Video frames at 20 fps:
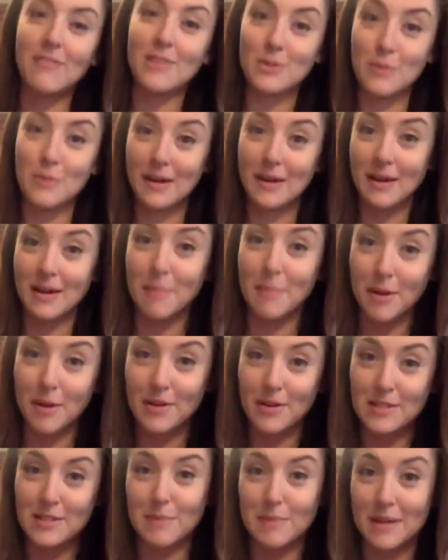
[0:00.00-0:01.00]
That's why I cut my
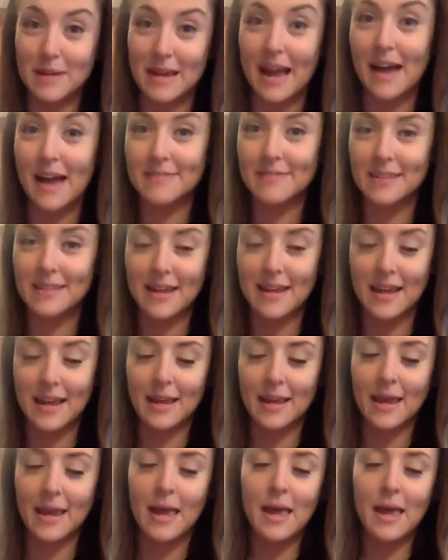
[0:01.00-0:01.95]
recipe in half today.